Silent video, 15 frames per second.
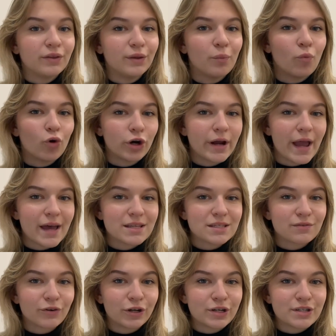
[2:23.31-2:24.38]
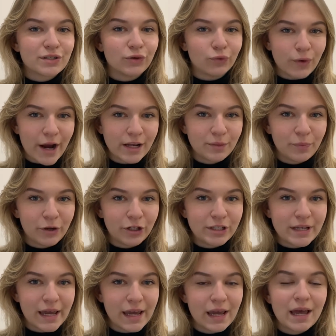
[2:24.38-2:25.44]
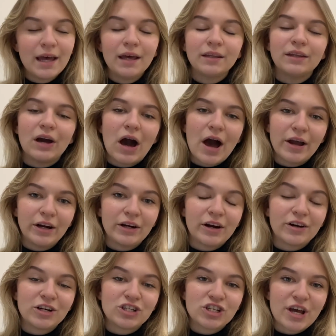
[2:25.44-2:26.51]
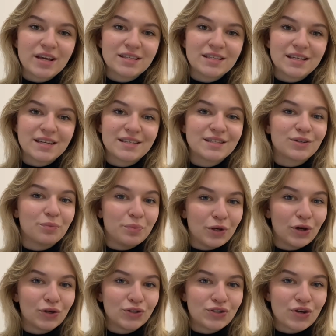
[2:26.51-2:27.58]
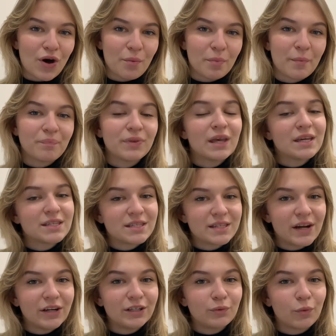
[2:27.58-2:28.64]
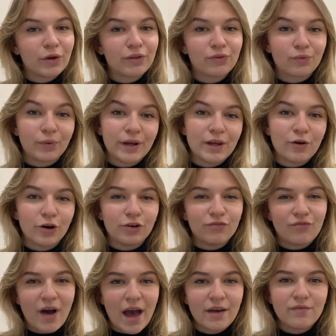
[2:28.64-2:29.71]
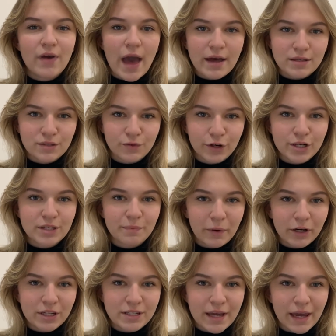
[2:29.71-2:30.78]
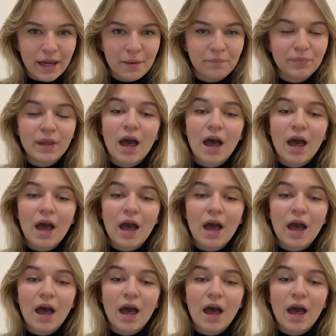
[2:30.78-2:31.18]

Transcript: The more answers you write per day, the higher are chances to be on top. Start with 3 or 5 answers per day.